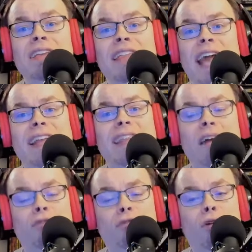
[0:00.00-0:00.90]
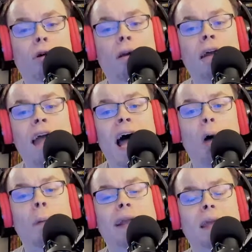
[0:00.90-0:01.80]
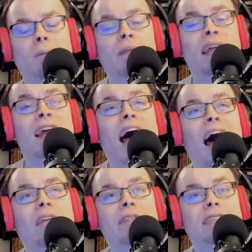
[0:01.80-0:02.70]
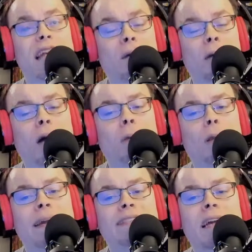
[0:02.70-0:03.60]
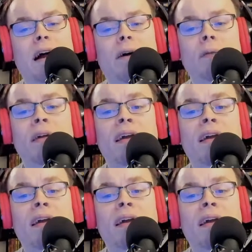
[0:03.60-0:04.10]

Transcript: thank them for helping them out of a jam a couple of weeks ago,